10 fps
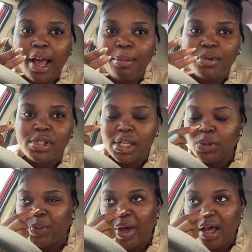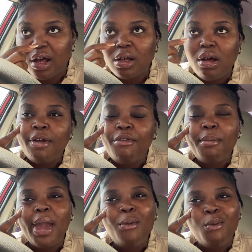happens as well. And then for
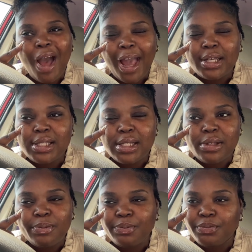my wax,